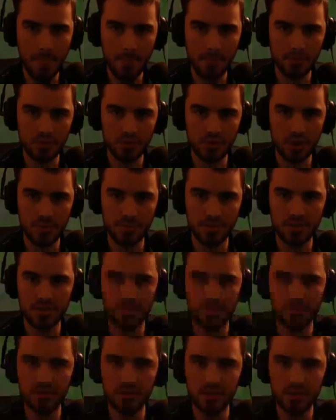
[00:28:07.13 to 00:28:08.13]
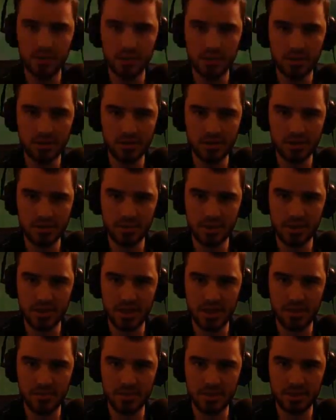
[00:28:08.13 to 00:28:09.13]
Drop Q. Do as much
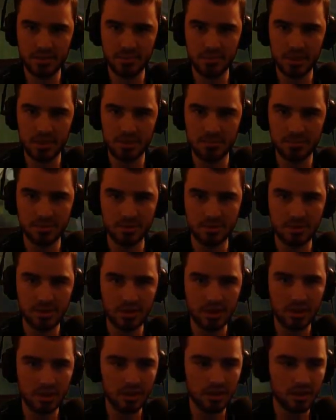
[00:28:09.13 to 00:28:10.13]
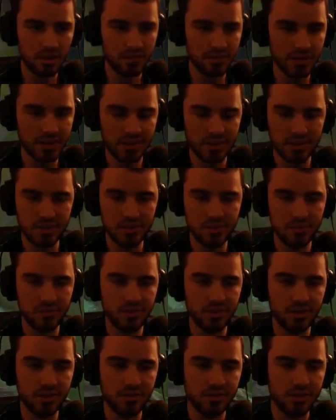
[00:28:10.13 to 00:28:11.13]
damage as possible. Our Vayne's doing
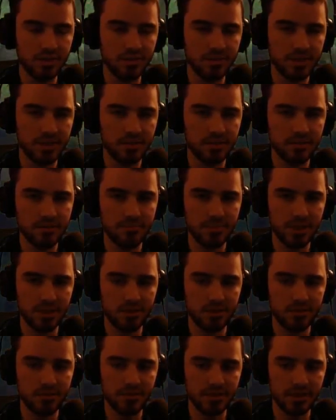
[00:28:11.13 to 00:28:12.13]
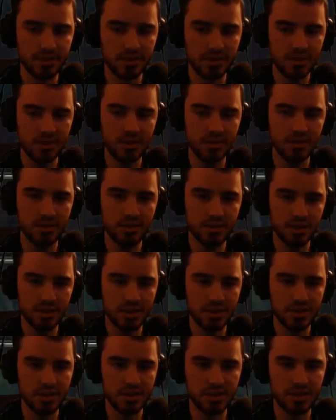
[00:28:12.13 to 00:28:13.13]
really, really well. My girlfriend, she
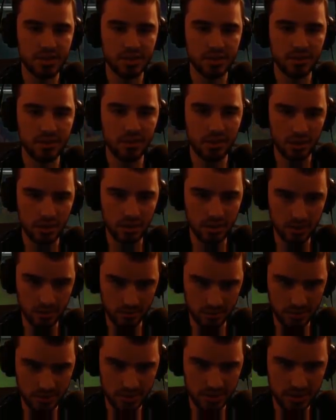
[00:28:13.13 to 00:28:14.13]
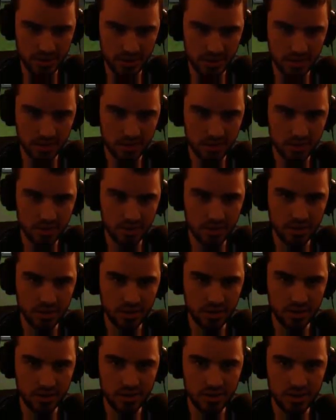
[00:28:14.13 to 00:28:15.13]
is, uh, let's see.
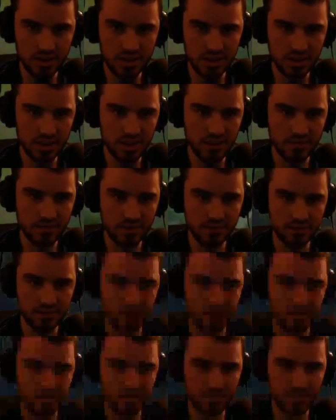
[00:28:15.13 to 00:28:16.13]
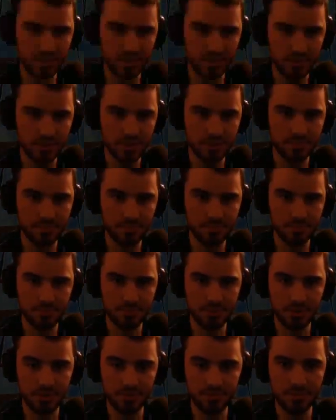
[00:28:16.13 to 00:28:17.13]
Uh, she's 11 and 5, which is,
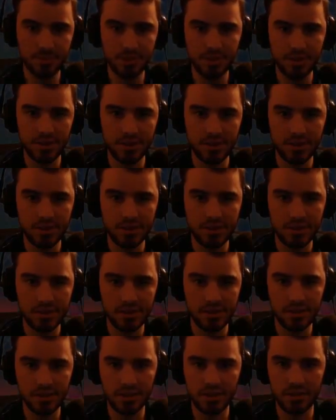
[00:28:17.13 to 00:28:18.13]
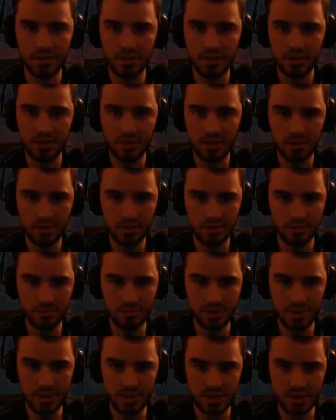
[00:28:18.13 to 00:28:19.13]
you know, pretty good considering.
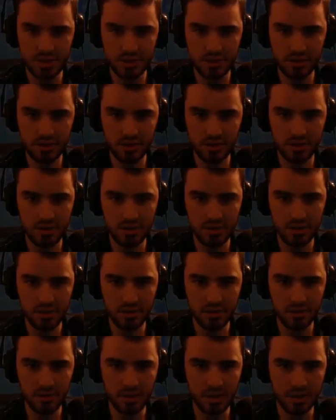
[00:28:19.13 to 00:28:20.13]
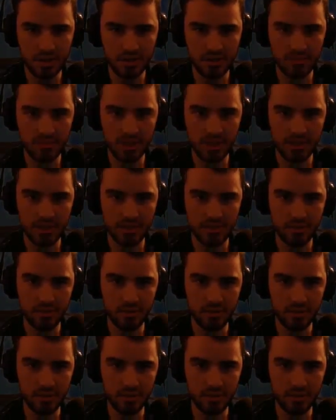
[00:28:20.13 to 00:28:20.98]
Bitch, walk into my Q.